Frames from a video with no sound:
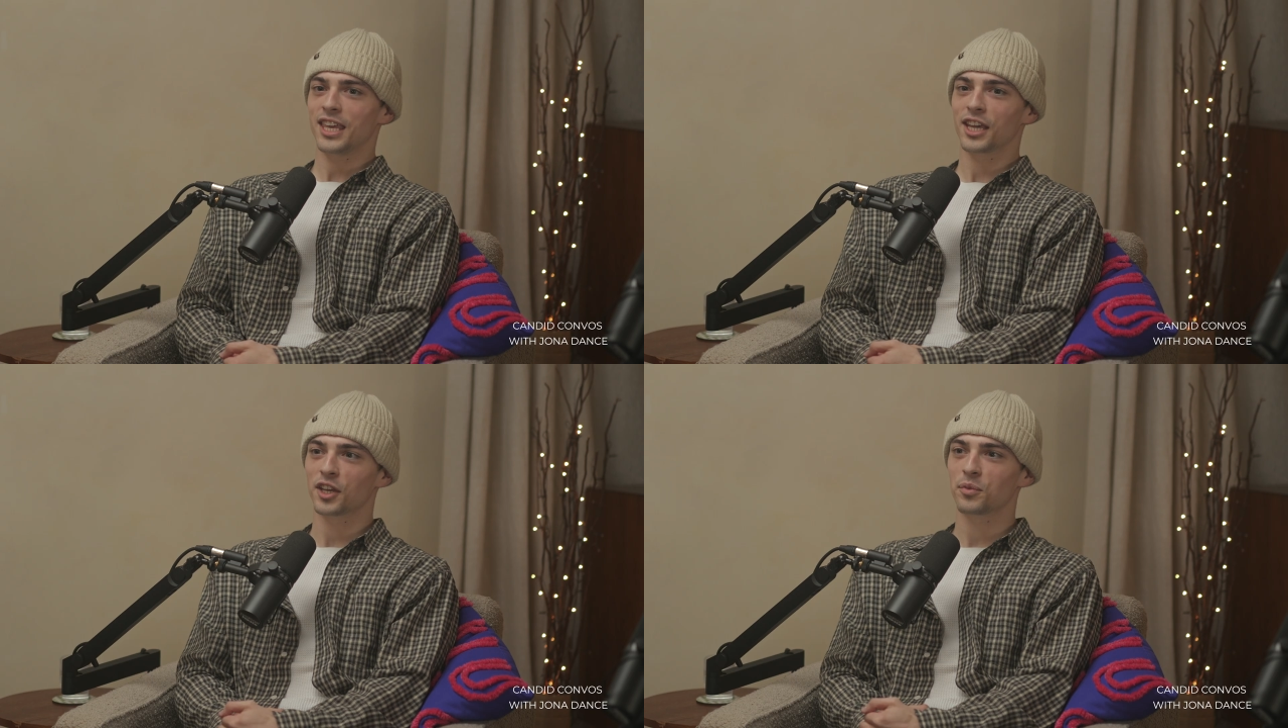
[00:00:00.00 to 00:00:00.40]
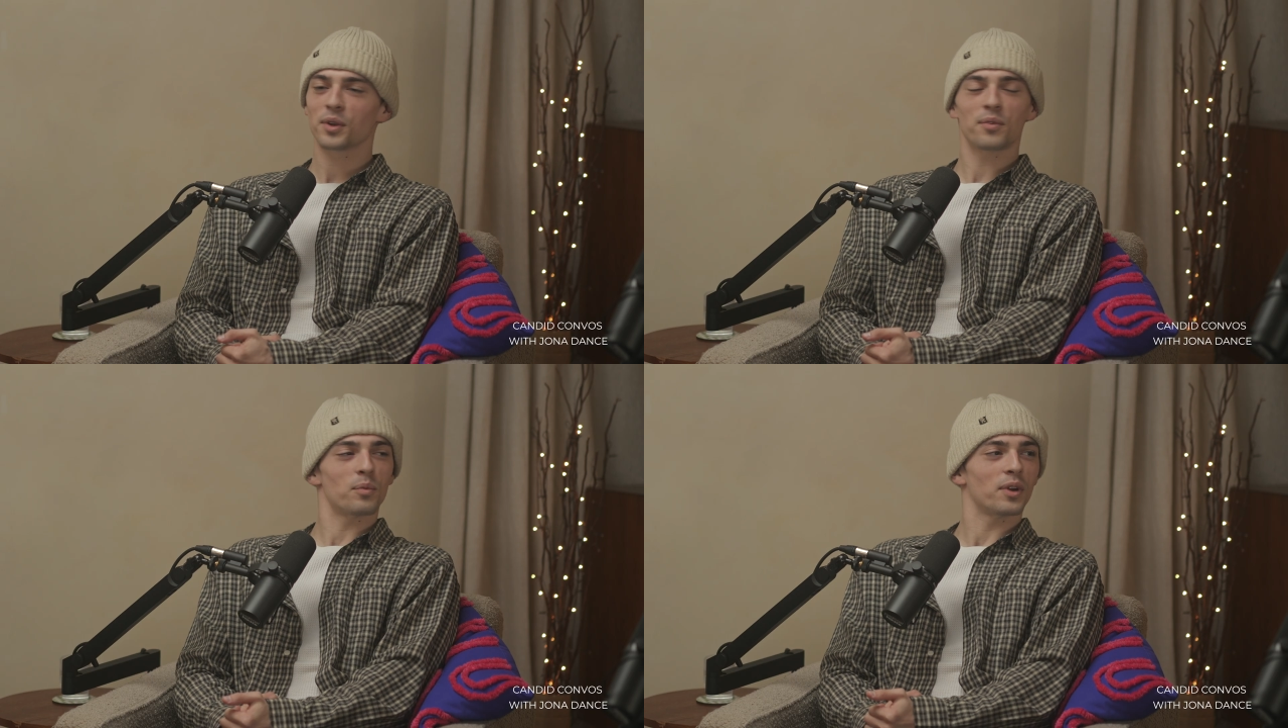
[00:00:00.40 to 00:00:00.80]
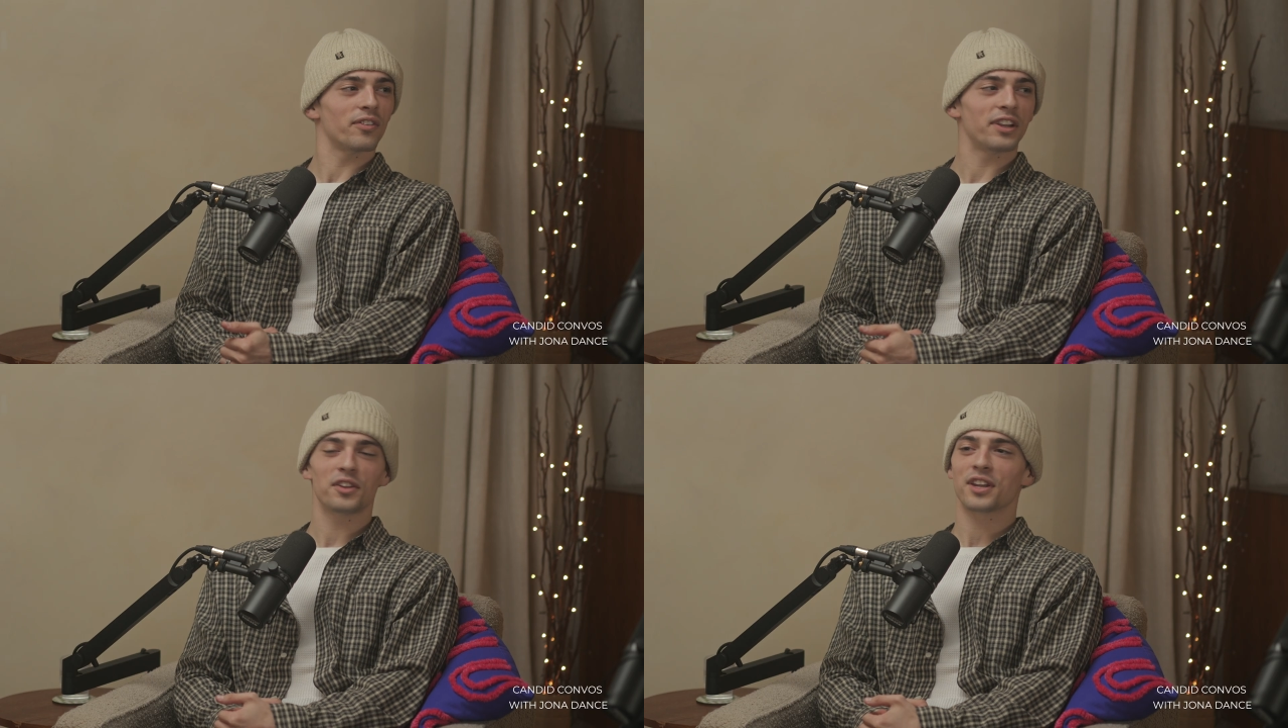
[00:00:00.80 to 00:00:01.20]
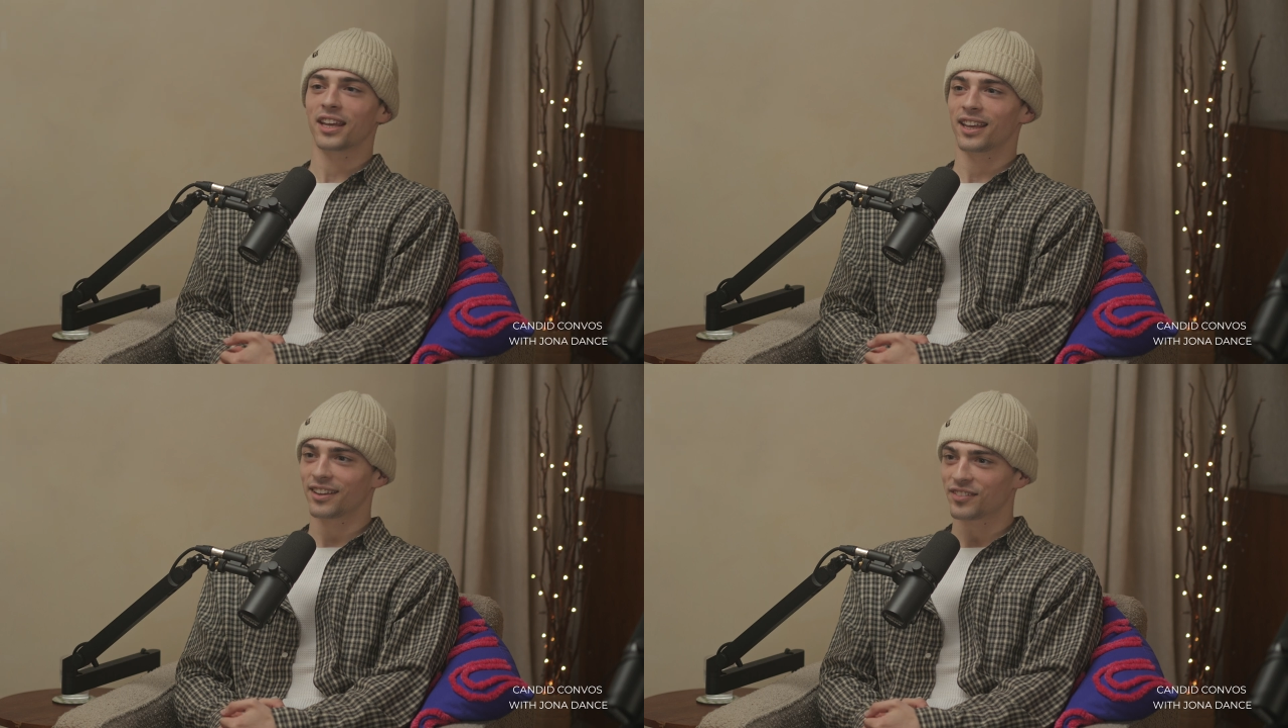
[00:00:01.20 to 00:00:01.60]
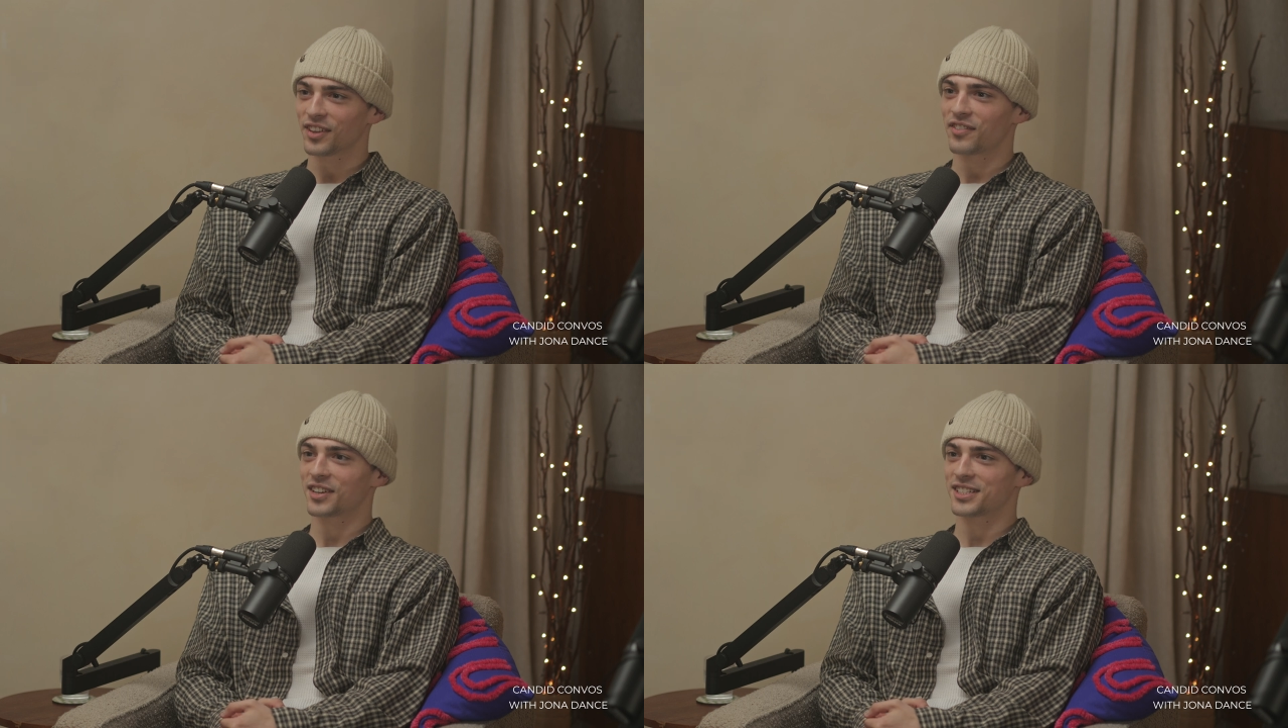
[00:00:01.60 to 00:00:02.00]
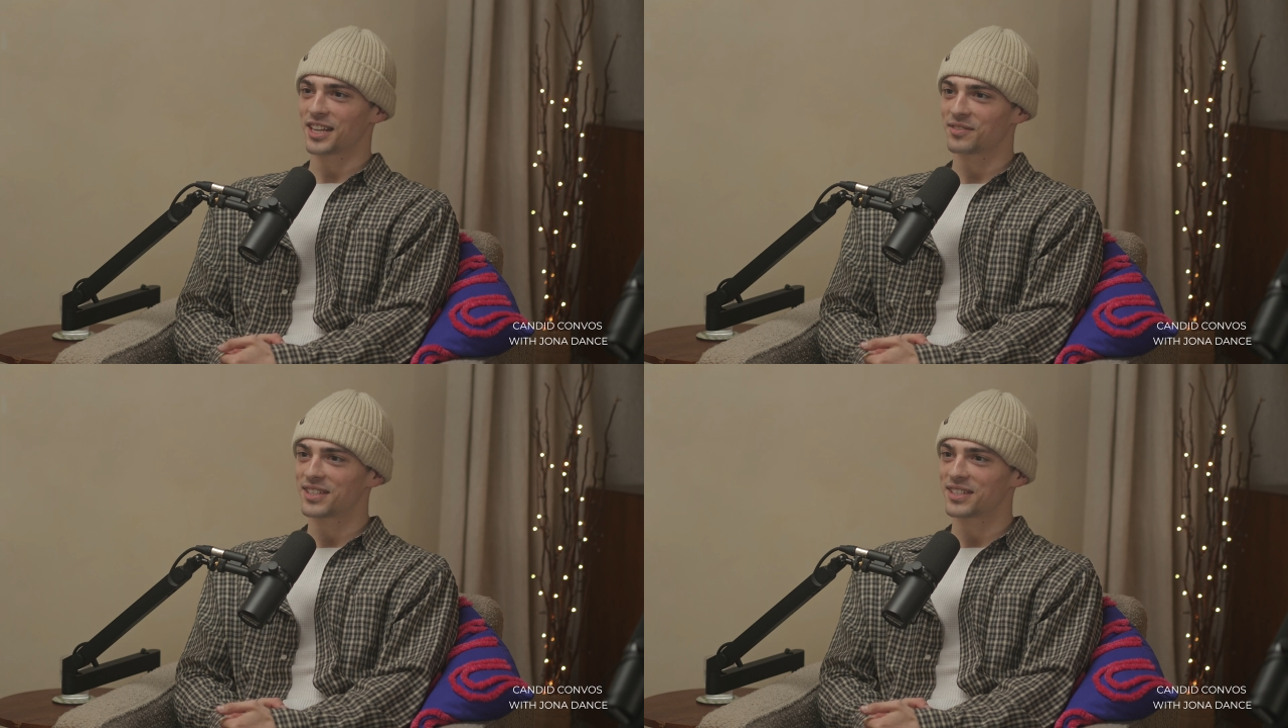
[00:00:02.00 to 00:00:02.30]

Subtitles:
Yeah, good. We're reuniting for the first time